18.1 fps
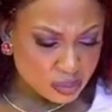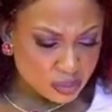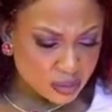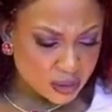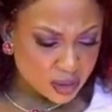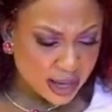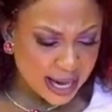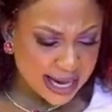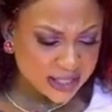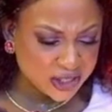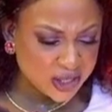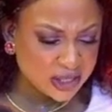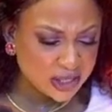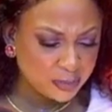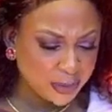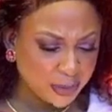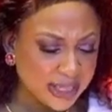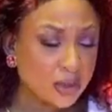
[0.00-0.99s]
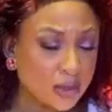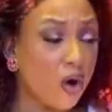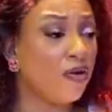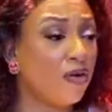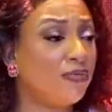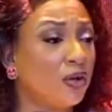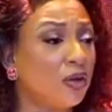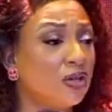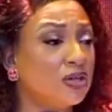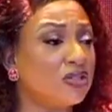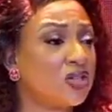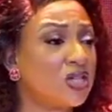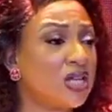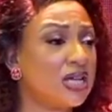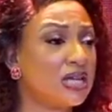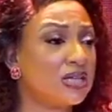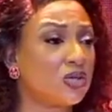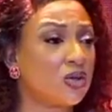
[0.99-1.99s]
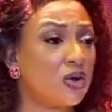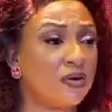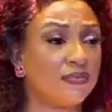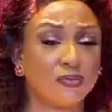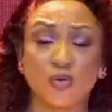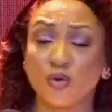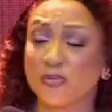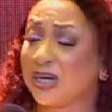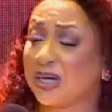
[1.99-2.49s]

I celebrate all volunteers of Woman